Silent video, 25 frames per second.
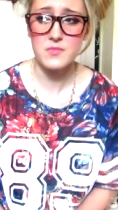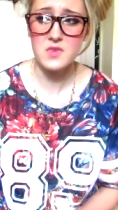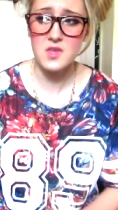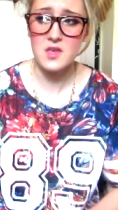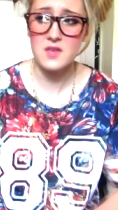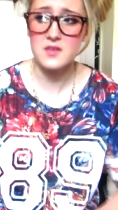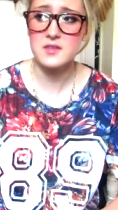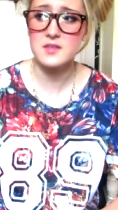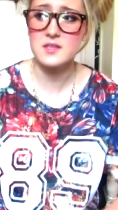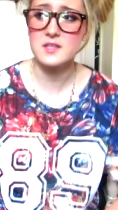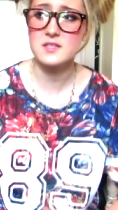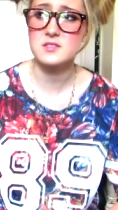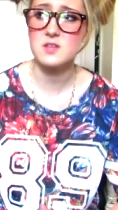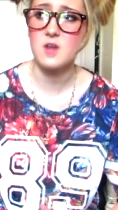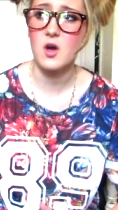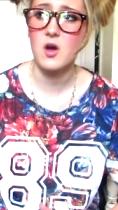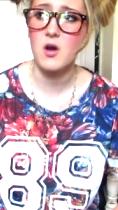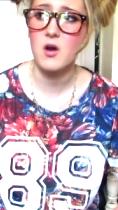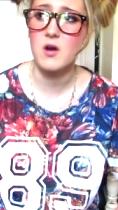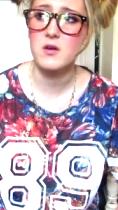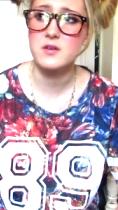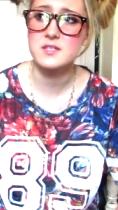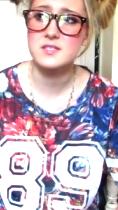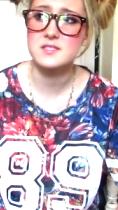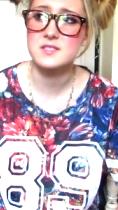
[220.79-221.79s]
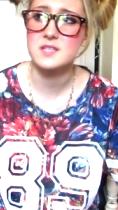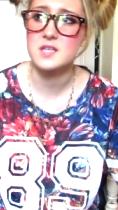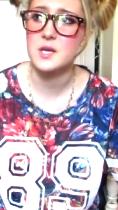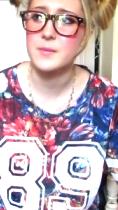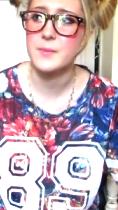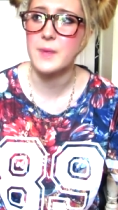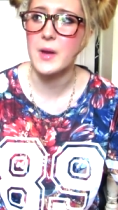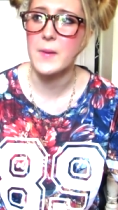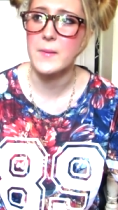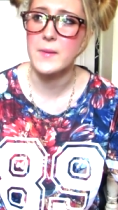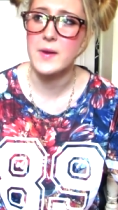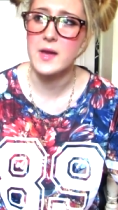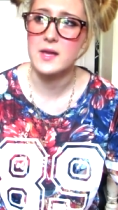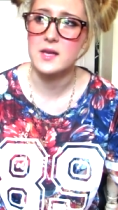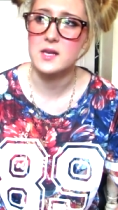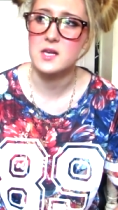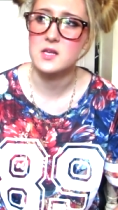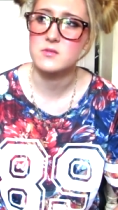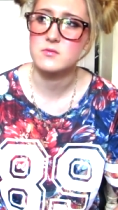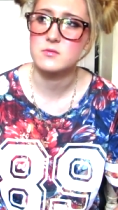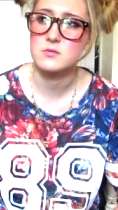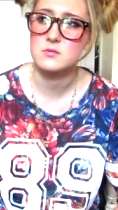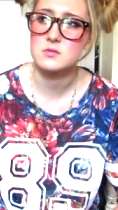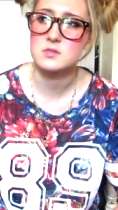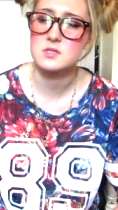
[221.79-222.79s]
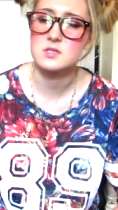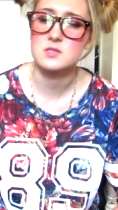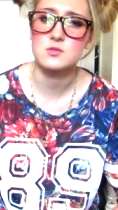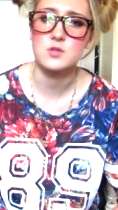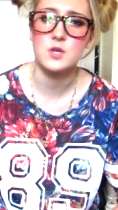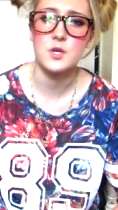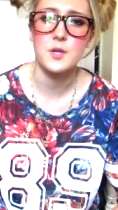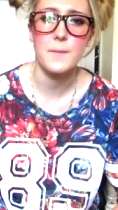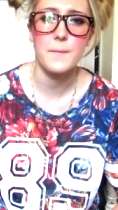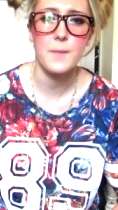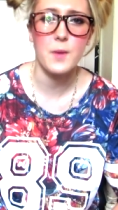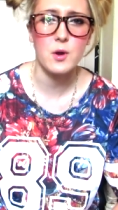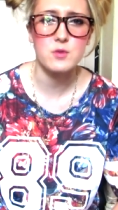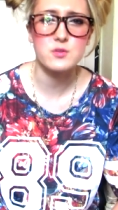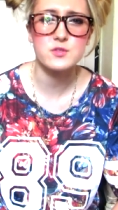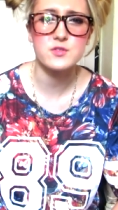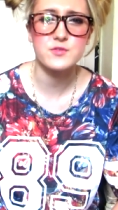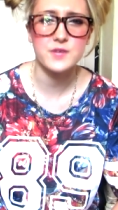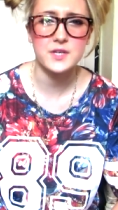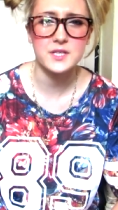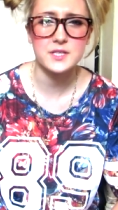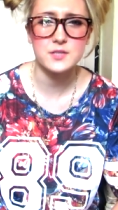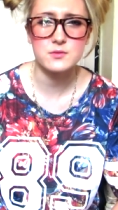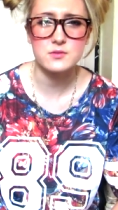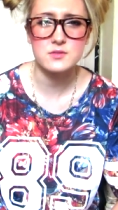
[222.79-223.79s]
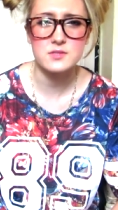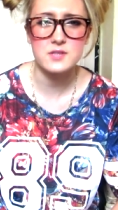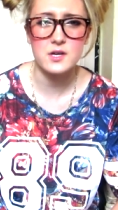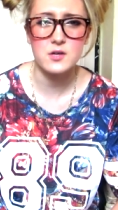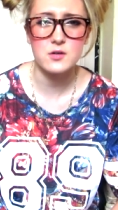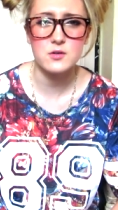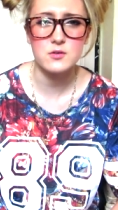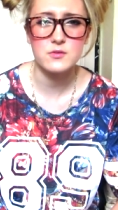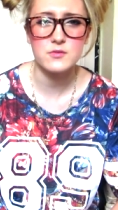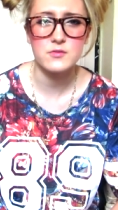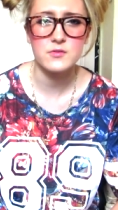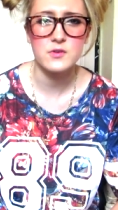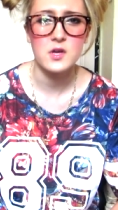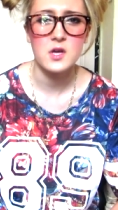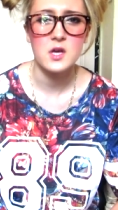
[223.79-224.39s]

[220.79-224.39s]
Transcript: I think that's the hardest thing about A-levels, is trying to motivate yourself.